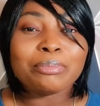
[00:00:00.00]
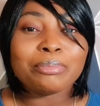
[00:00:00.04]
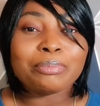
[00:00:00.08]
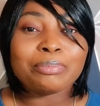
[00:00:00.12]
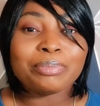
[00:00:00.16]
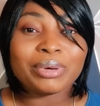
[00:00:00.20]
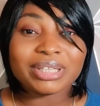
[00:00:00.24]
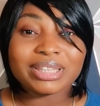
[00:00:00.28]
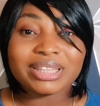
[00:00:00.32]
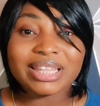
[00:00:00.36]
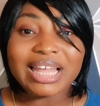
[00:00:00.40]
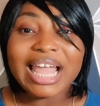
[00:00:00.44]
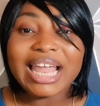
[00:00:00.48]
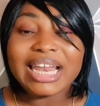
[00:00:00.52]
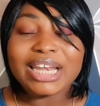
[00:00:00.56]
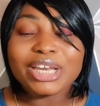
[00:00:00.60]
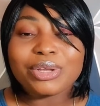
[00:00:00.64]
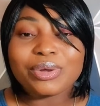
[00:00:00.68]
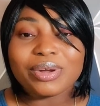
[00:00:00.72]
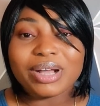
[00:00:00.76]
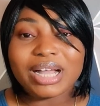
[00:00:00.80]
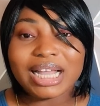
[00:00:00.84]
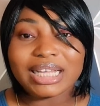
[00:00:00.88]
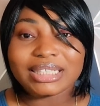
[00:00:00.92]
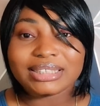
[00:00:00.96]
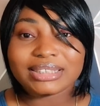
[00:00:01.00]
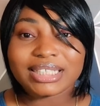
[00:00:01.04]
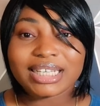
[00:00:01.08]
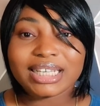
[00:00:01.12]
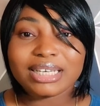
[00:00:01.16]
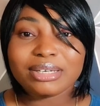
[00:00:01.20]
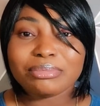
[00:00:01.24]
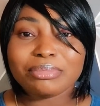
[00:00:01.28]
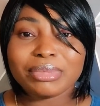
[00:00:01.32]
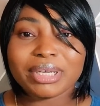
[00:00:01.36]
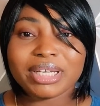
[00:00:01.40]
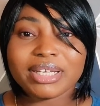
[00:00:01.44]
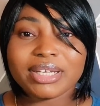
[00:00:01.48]
But then you're
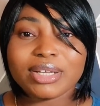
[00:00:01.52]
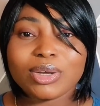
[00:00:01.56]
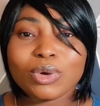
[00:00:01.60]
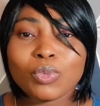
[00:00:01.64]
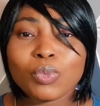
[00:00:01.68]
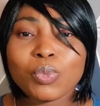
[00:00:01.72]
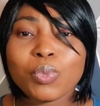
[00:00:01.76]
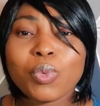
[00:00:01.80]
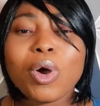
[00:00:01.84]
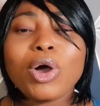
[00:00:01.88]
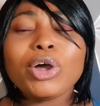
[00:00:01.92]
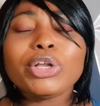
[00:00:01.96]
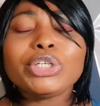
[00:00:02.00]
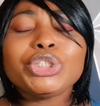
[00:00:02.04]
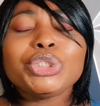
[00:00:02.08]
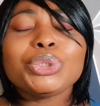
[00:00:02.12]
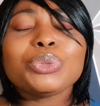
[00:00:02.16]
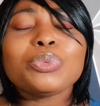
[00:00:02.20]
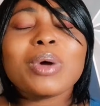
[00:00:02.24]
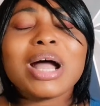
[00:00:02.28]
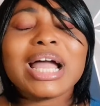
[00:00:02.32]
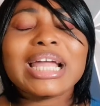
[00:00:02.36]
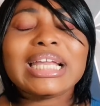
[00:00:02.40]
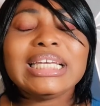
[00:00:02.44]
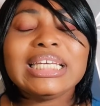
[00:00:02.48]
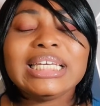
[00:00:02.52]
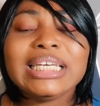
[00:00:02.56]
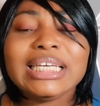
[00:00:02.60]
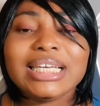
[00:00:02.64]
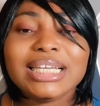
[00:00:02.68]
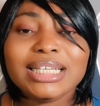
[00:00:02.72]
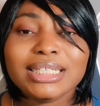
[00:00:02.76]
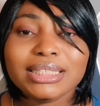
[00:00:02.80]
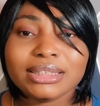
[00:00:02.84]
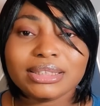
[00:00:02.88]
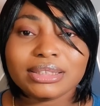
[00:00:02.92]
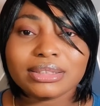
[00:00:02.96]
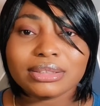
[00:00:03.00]
asking me, what do I
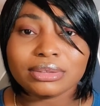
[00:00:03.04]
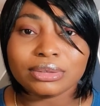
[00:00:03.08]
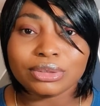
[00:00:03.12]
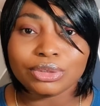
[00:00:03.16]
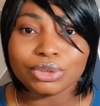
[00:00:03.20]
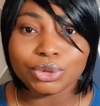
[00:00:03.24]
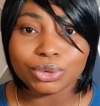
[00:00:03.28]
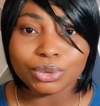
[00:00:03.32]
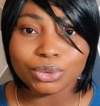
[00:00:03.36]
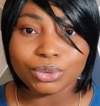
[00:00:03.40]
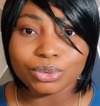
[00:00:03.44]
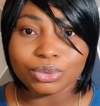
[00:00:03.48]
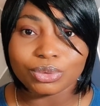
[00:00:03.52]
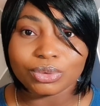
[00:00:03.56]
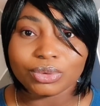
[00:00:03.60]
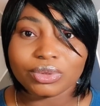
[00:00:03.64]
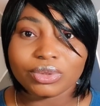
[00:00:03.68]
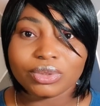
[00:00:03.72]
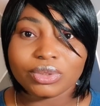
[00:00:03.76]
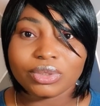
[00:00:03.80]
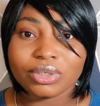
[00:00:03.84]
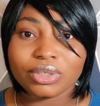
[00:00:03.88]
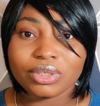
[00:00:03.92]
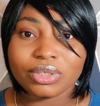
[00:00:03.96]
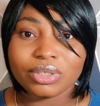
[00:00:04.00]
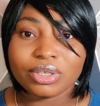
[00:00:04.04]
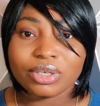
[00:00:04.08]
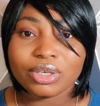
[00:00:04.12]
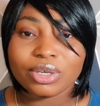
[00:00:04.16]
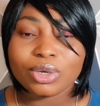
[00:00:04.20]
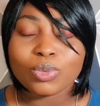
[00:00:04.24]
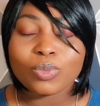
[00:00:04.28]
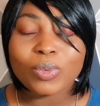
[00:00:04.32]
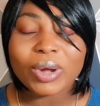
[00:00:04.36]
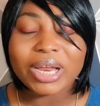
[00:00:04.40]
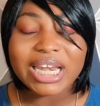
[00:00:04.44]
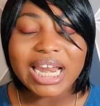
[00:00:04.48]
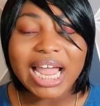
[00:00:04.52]
need to do
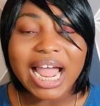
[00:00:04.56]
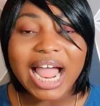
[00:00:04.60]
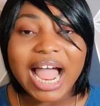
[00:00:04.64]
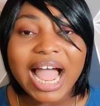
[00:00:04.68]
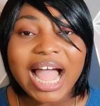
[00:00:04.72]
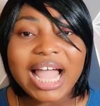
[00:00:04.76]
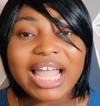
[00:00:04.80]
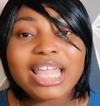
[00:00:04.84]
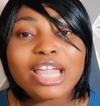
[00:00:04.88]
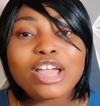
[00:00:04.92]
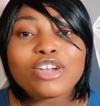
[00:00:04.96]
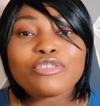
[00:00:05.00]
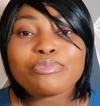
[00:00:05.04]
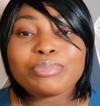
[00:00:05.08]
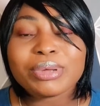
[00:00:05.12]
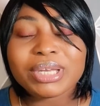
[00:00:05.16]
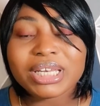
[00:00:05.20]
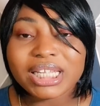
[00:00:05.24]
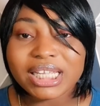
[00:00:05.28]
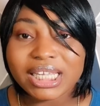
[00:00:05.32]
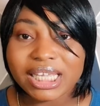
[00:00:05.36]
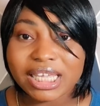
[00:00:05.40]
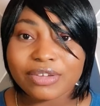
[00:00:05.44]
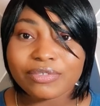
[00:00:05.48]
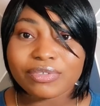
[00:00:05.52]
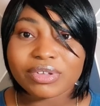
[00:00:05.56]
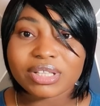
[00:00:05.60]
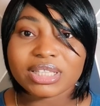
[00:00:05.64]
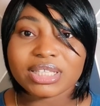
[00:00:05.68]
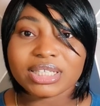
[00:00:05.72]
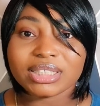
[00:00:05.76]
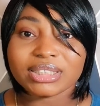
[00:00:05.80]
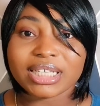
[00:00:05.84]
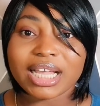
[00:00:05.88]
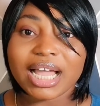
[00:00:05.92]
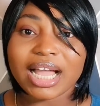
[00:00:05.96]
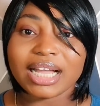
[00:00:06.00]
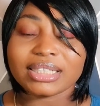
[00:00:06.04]
when I have been given
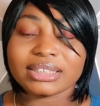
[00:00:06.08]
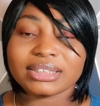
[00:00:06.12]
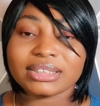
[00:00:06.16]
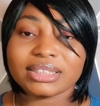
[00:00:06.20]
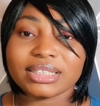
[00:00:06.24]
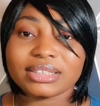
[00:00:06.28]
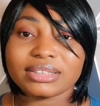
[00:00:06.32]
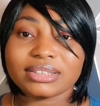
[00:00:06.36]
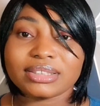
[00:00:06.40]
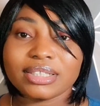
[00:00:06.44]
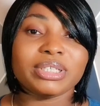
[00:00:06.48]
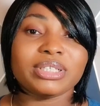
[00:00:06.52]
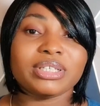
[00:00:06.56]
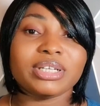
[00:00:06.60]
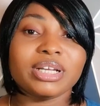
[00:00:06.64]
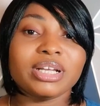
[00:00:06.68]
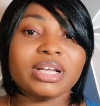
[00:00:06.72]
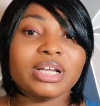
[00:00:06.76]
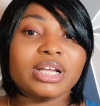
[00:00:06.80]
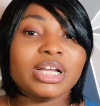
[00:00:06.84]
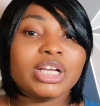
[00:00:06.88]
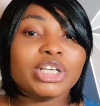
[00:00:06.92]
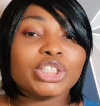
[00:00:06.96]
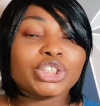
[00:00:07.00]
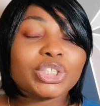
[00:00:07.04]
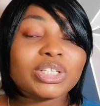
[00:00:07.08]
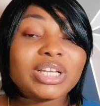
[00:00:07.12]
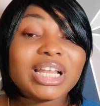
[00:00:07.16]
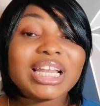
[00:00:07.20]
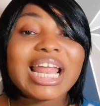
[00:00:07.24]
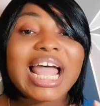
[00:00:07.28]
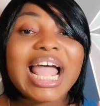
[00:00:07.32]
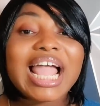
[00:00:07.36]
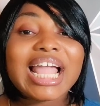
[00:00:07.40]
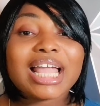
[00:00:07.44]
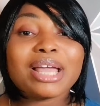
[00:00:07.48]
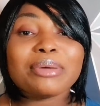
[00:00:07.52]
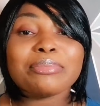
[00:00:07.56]
this access so that
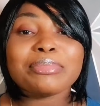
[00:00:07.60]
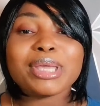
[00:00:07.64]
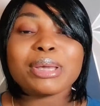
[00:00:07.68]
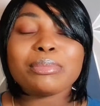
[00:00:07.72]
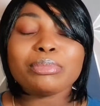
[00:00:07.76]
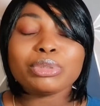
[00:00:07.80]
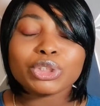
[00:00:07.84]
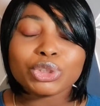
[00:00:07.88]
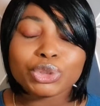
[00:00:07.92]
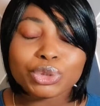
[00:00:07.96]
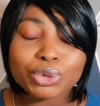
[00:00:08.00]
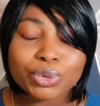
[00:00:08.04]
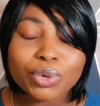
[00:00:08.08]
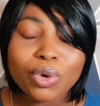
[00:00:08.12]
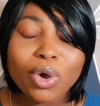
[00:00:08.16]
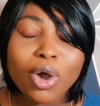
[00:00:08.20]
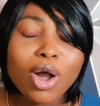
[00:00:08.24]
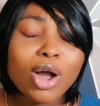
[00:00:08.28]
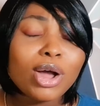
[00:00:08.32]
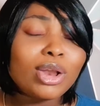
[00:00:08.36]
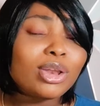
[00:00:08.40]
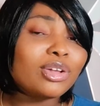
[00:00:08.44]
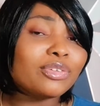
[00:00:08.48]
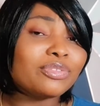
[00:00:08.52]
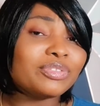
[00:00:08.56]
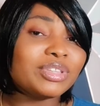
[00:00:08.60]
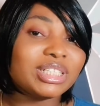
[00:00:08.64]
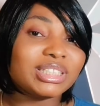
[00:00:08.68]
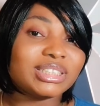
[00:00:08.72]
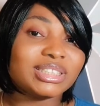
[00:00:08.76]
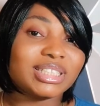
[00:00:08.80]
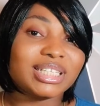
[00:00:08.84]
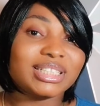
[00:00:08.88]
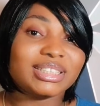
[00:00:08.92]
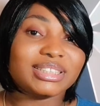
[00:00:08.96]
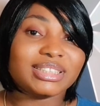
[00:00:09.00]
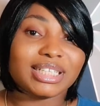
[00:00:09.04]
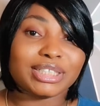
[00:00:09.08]
I can be able to do all of these
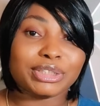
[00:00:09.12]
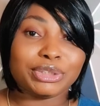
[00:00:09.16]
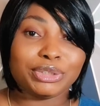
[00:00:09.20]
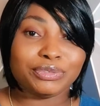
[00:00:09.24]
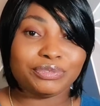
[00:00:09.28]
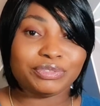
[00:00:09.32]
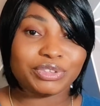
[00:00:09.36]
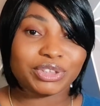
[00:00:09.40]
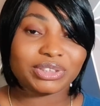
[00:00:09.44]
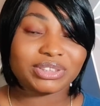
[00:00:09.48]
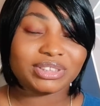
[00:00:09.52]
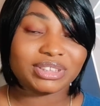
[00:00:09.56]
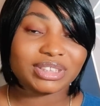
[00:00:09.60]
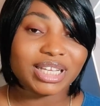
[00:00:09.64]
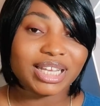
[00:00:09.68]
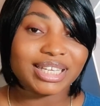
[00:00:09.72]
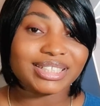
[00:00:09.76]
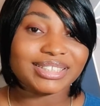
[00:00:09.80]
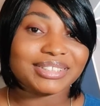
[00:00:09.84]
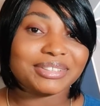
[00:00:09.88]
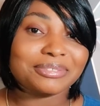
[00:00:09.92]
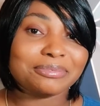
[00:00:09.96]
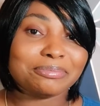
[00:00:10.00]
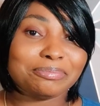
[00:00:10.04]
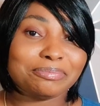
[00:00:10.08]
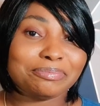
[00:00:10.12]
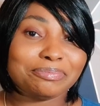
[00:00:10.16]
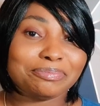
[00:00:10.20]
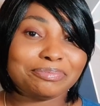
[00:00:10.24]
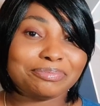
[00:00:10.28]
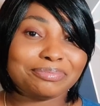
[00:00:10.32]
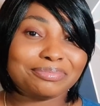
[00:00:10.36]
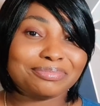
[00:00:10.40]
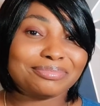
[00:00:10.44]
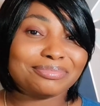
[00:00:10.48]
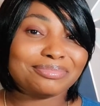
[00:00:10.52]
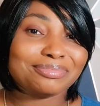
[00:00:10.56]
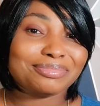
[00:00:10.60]
things that you've just said?
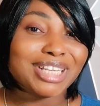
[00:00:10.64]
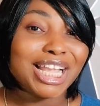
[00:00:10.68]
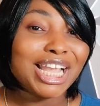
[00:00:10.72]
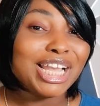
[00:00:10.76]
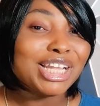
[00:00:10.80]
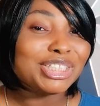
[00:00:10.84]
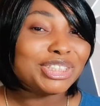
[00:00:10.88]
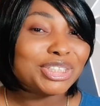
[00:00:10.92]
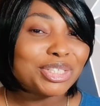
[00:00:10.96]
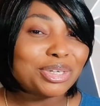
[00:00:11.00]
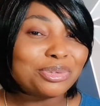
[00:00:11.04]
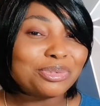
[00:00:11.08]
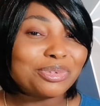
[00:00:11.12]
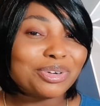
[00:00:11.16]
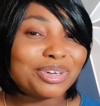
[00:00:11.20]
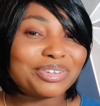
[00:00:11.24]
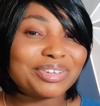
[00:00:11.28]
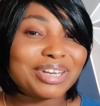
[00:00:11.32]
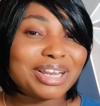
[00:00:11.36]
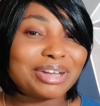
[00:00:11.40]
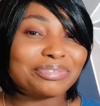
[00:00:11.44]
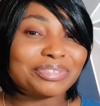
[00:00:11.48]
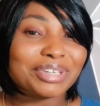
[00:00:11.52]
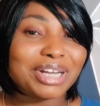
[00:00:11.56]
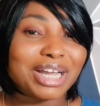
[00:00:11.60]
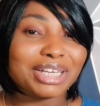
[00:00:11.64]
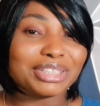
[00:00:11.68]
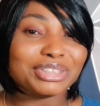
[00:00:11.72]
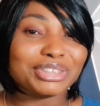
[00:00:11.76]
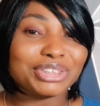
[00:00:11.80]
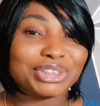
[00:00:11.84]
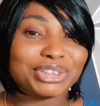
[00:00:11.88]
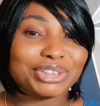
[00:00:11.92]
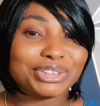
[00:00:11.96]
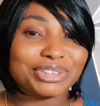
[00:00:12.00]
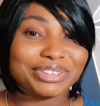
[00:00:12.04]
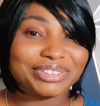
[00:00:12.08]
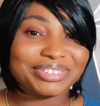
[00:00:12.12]
Don't worry, I've
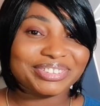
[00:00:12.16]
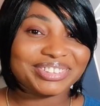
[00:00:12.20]
got you.